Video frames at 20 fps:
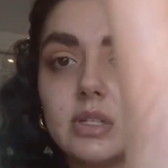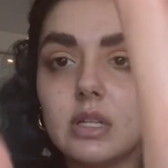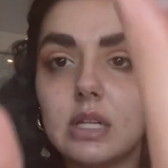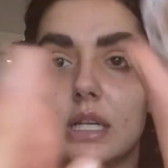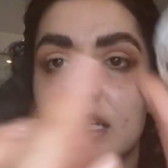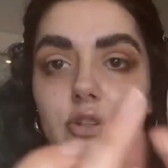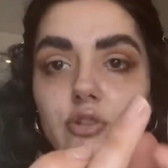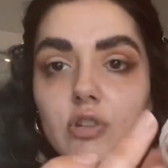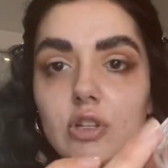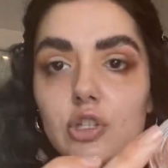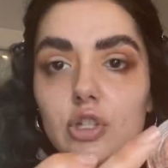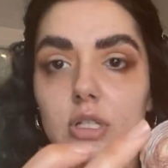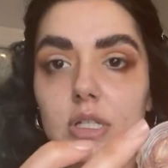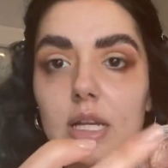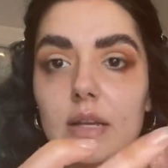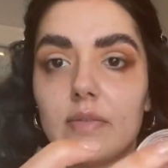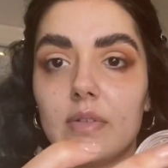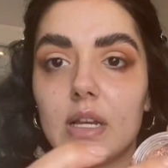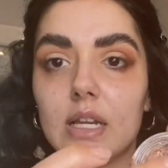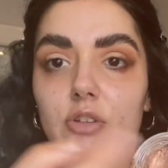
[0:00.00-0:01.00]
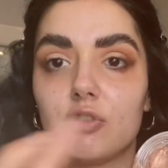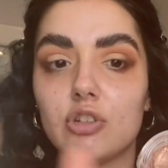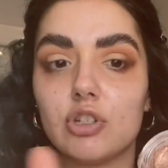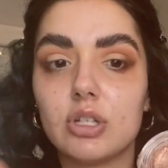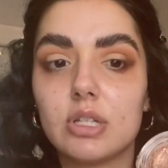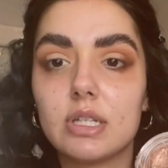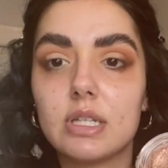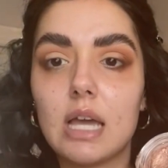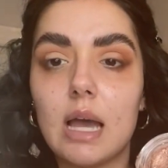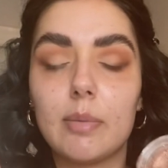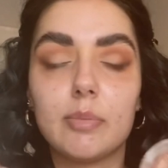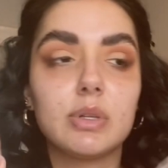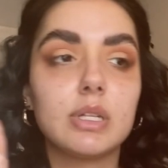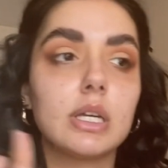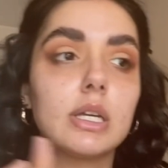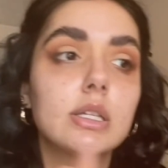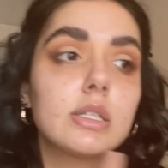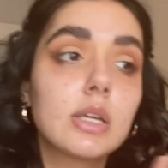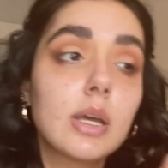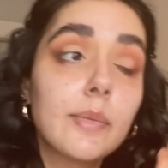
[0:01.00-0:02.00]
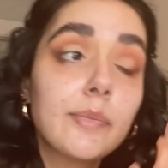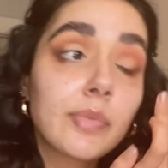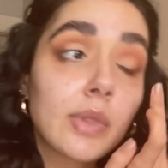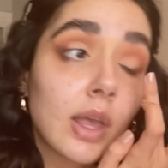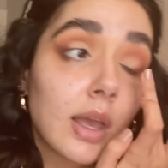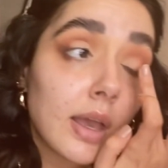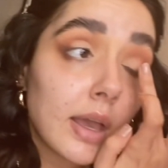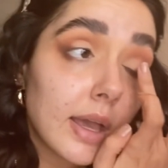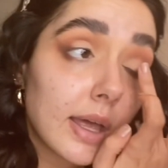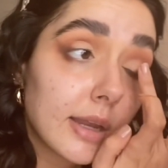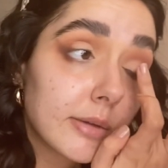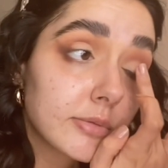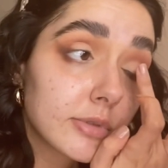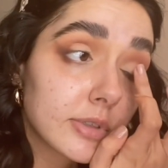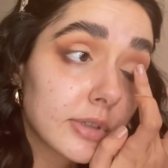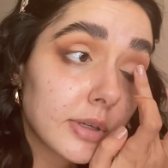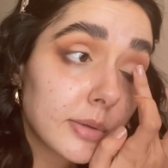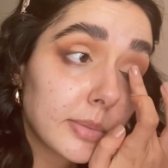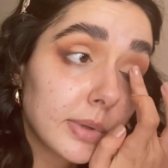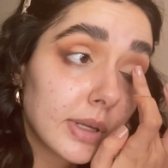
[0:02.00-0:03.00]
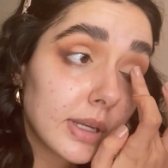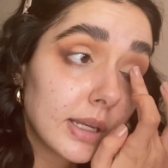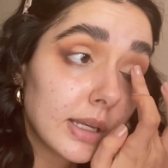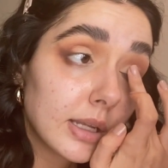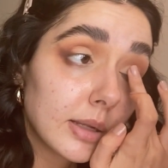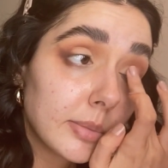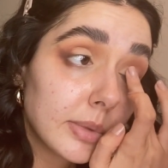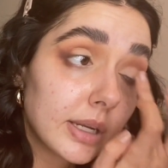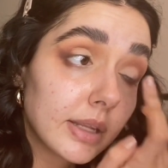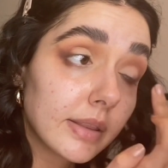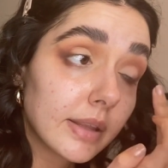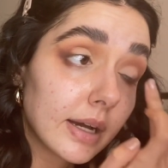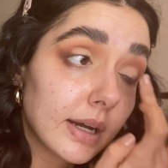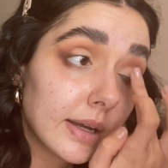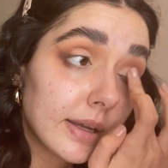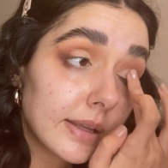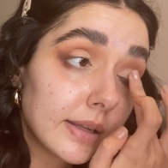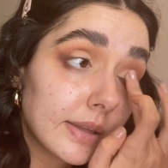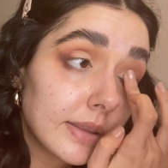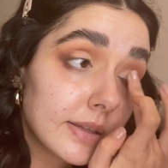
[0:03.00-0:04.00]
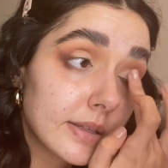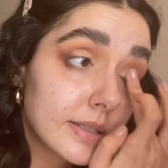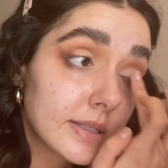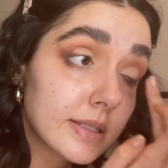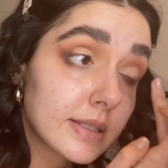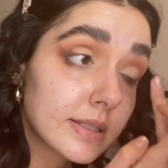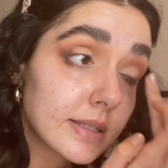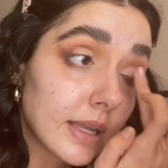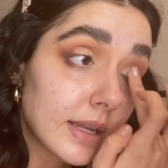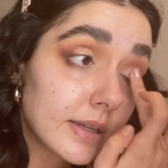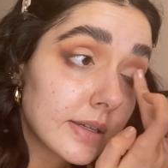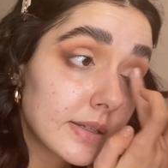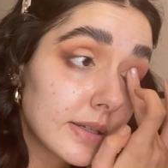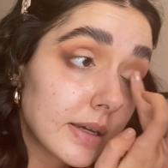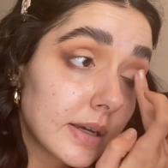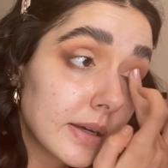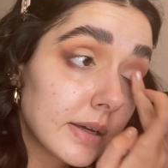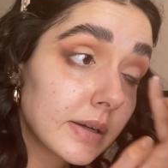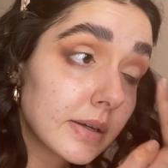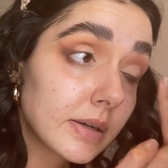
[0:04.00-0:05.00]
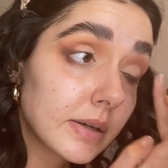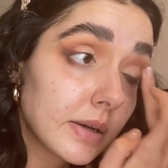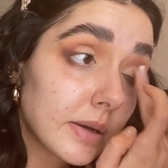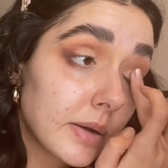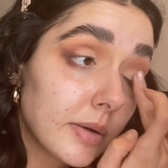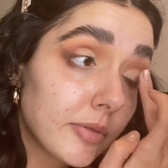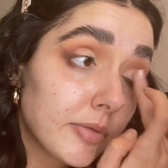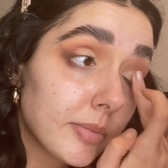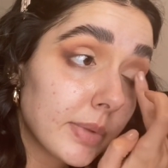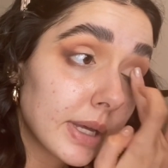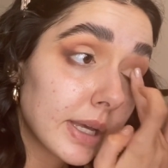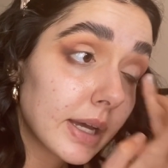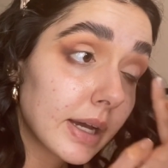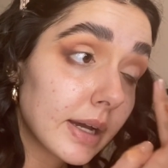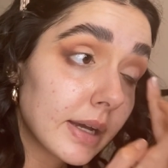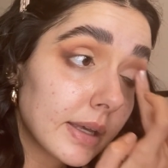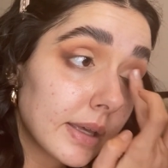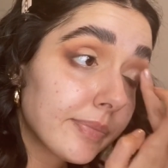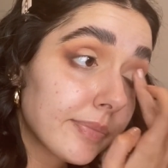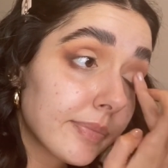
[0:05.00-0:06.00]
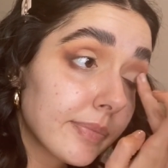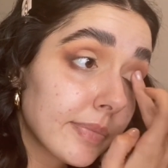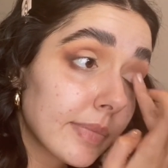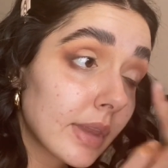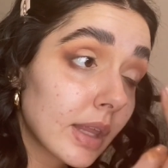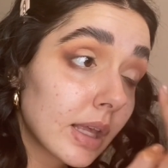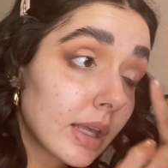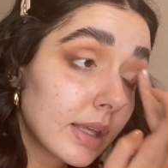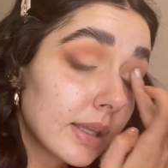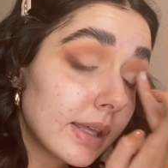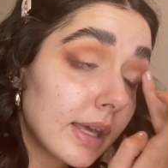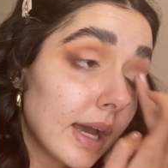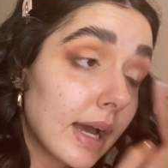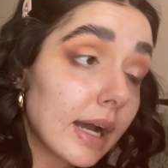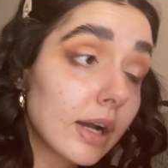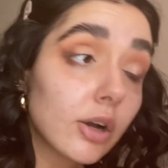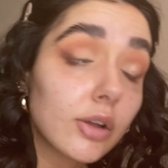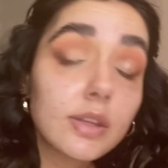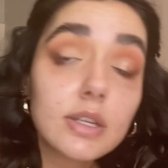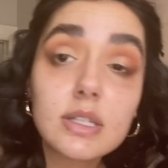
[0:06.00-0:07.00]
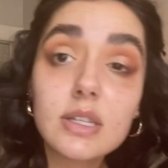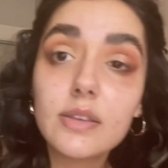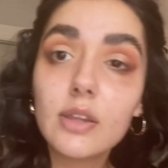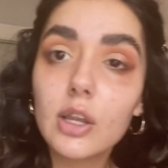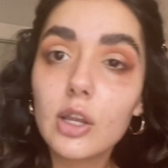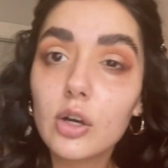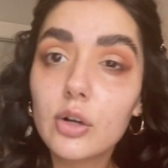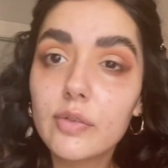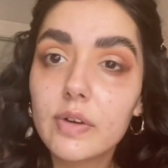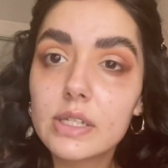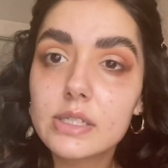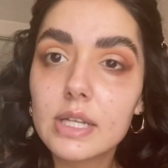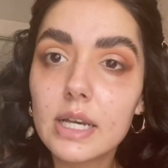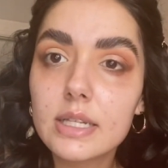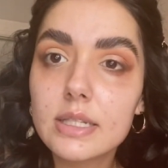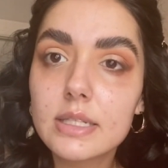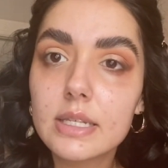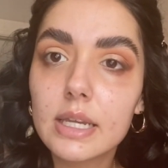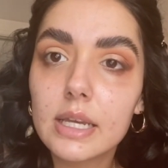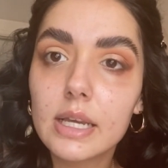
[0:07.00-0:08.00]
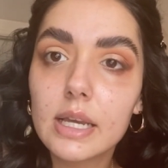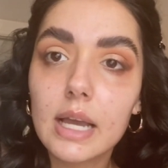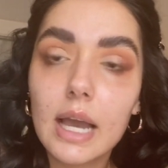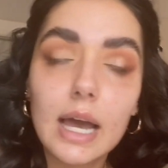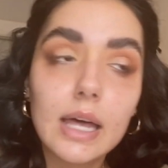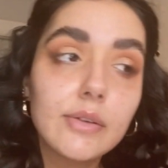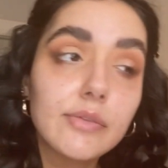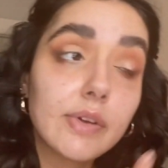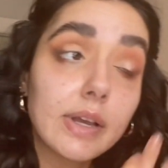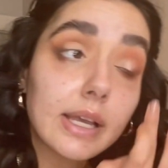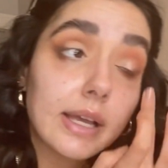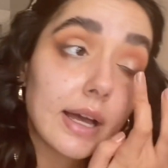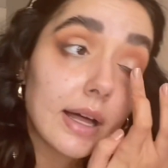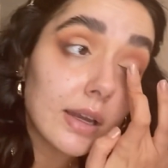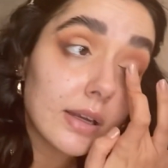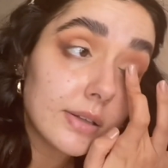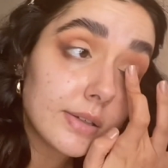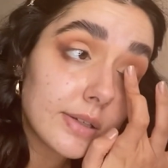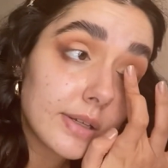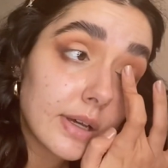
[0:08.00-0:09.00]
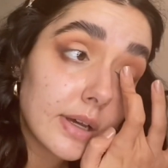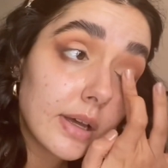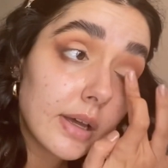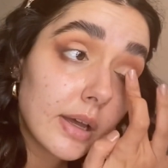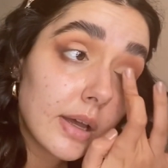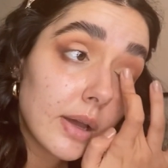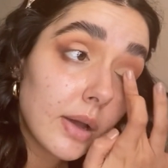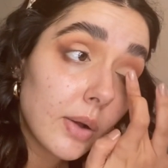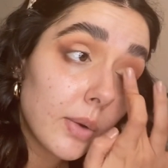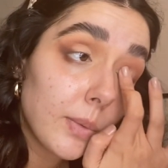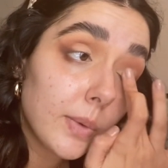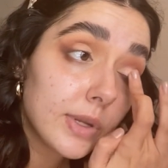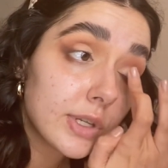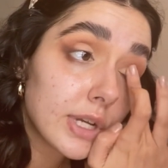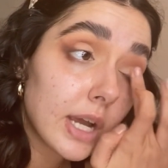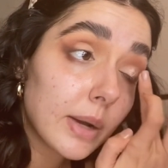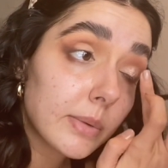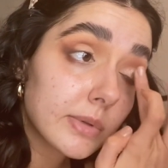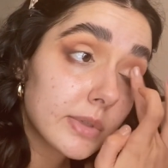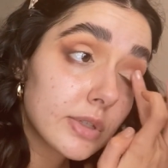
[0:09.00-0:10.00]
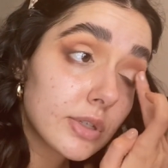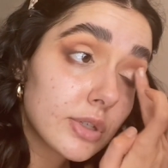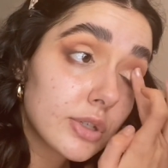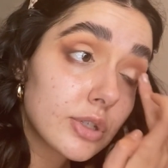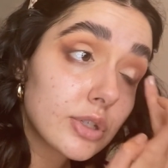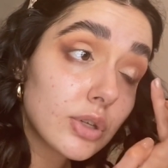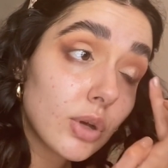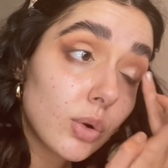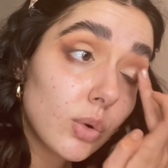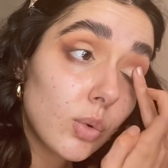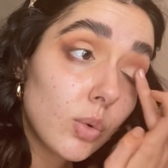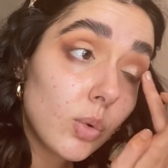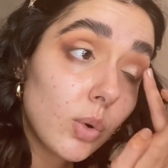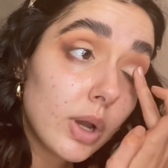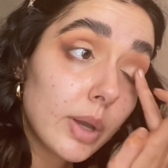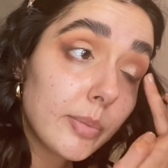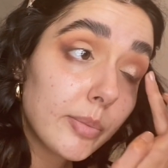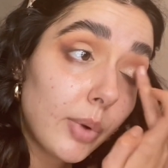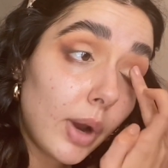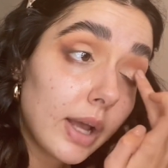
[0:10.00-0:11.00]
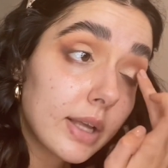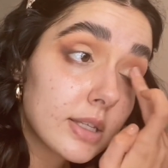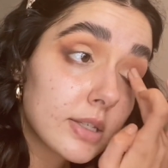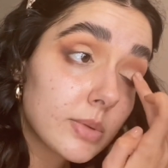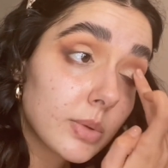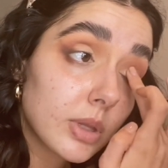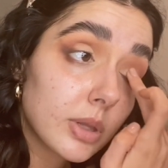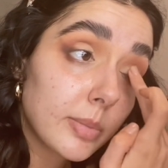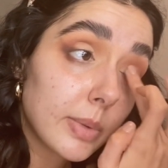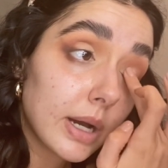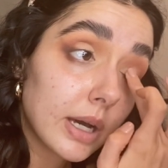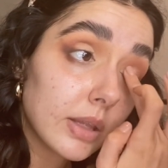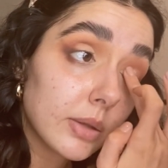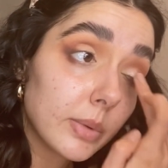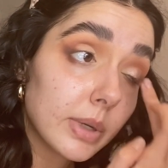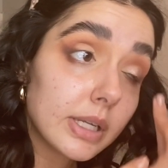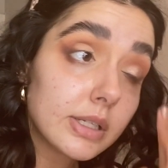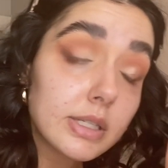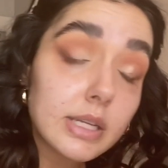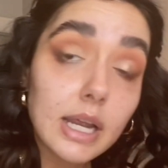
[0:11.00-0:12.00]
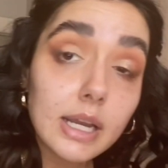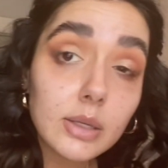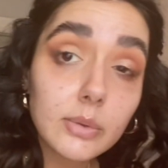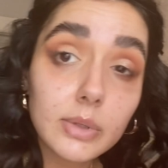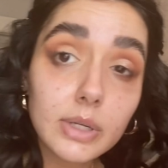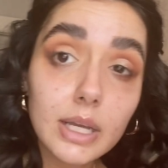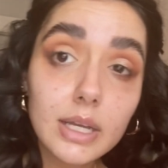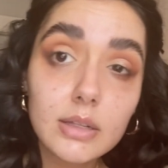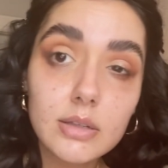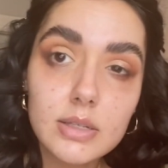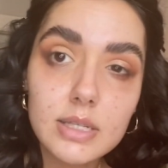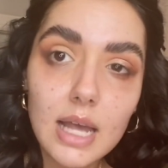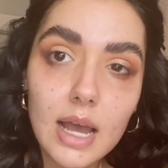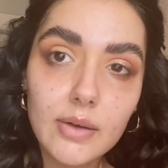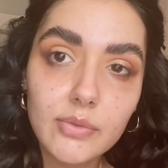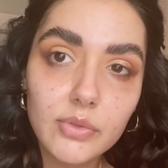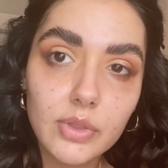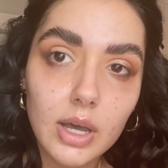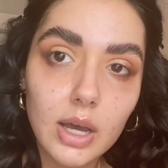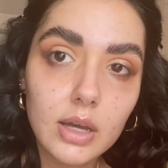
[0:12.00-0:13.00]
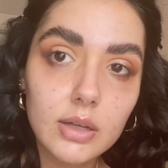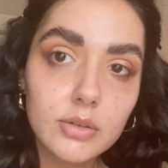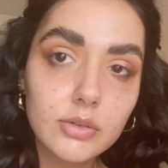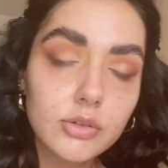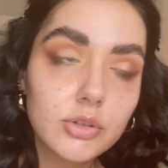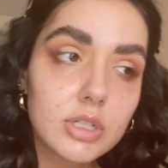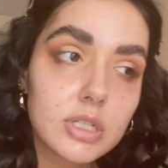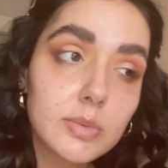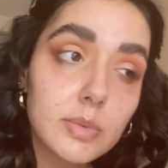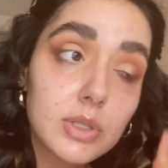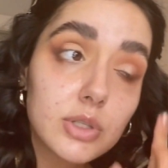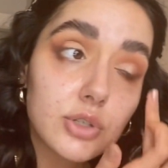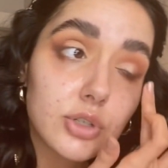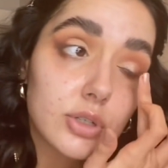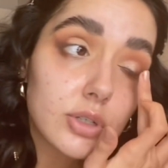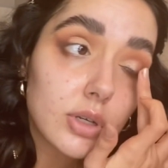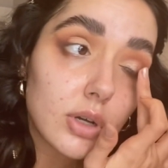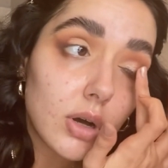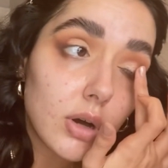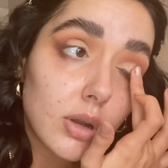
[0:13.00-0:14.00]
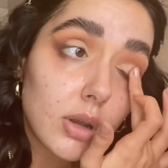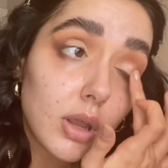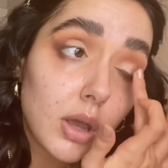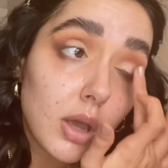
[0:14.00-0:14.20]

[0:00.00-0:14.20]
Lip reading: I've literally just tapped it. I'm just gonna put a little bit of that in the center of my eye. Yeah, I got this in the Look Fantastic advent calendar, which I was so impressed with, by the way. Did anyone else have that? Christmas just gone.